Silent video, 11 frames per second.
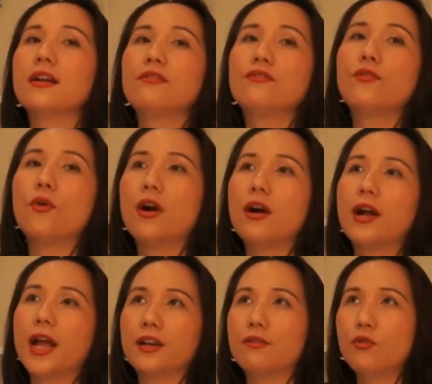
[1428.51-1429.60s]
for
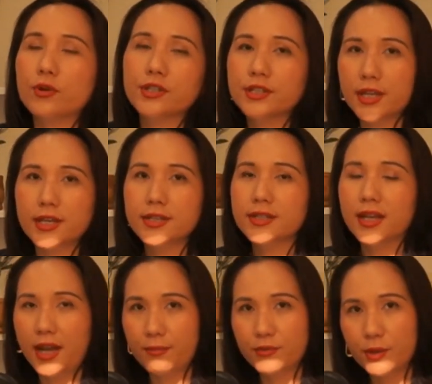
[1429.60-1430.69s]
and avoid these and
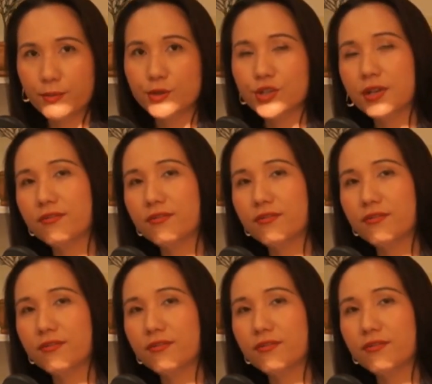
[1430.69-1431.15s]
have your business